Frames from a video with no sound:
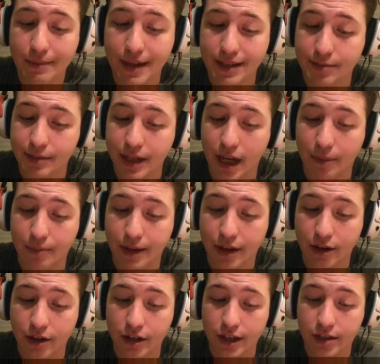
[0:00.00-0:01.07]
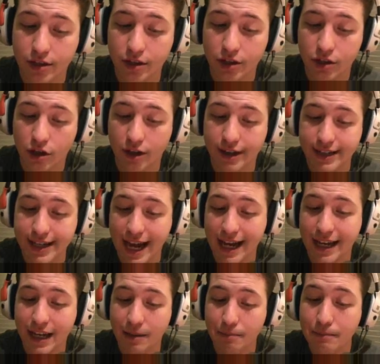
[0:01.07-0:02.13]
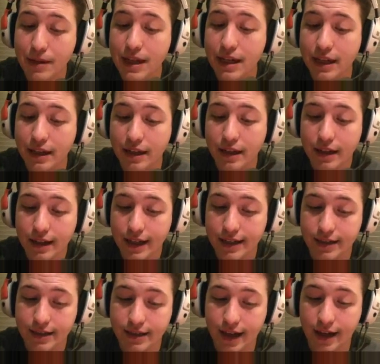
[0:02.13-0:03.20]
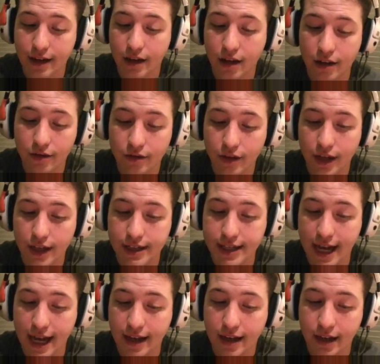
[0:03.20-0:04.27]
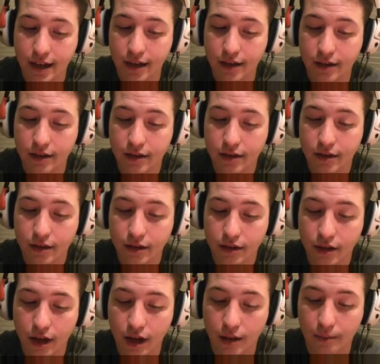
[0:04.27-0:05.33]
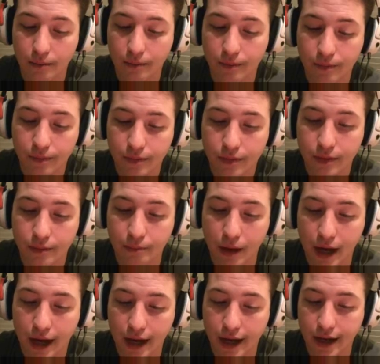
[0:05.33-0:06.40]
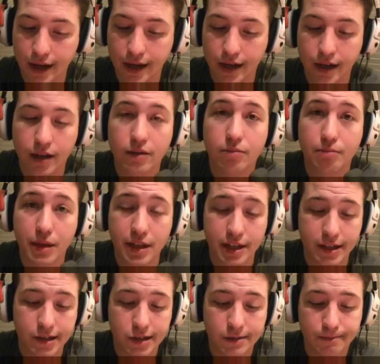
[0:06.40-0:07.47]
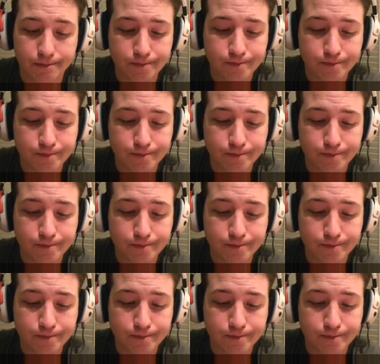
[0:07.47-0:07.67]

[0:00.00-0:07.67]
mess me up. It's going to start attacking me instead of attacking my minions.